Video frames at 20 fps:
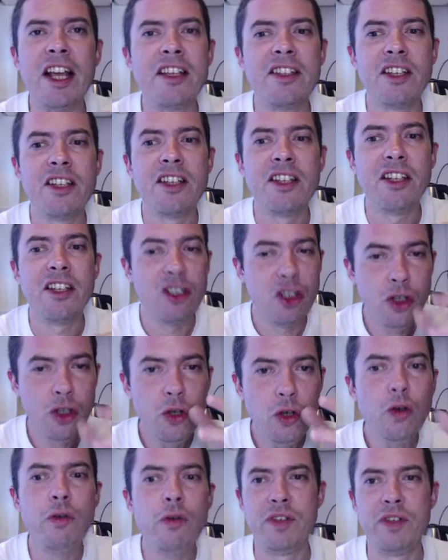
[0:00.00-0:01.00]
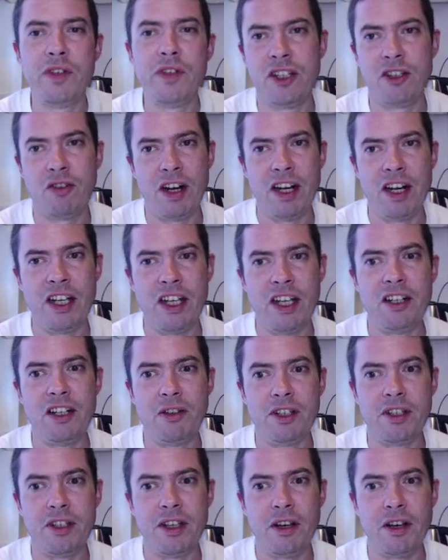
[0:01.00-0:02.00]
you've discredited
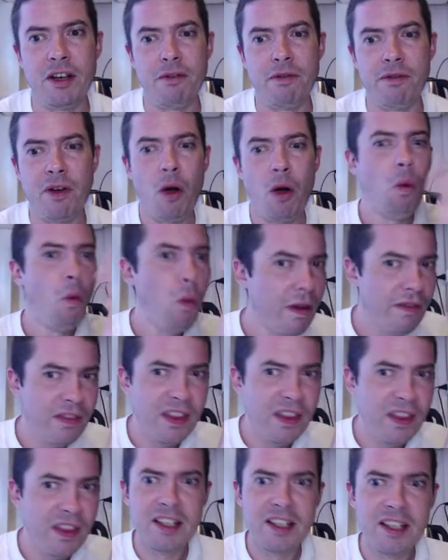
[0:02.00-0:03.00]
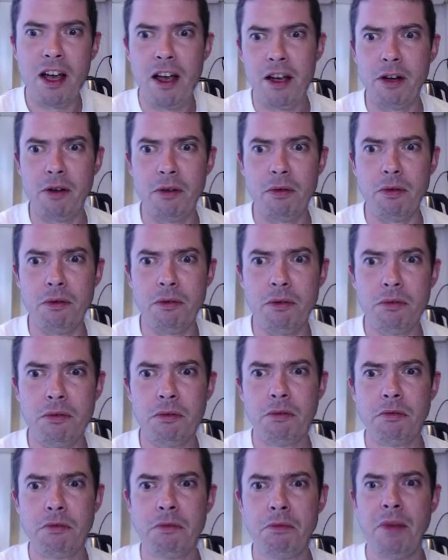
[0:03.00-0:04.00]
yourself with this article
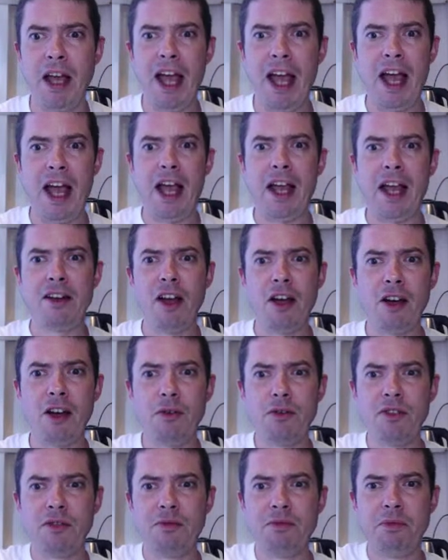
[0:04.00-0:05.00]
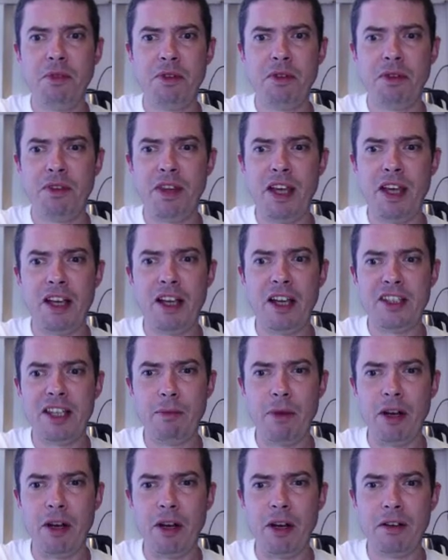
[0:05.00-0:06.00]
and articles that are similar.
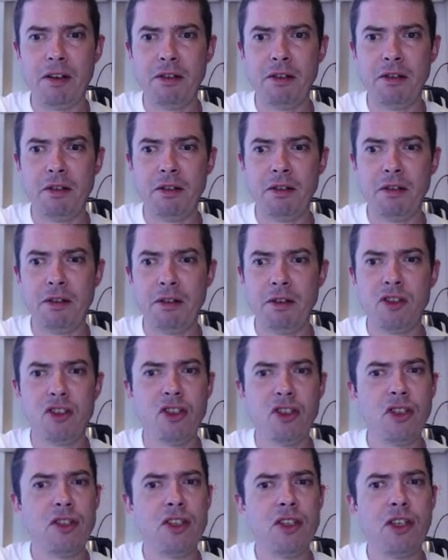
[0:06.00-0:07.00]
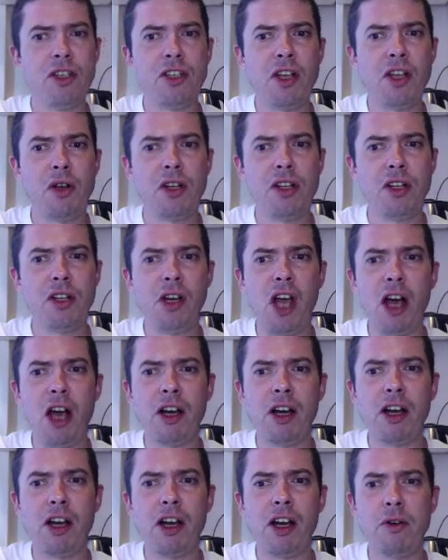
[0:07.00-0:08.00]
So you can't
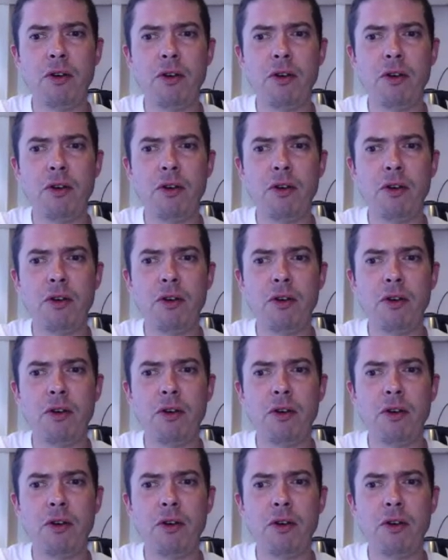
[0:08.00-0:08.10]
go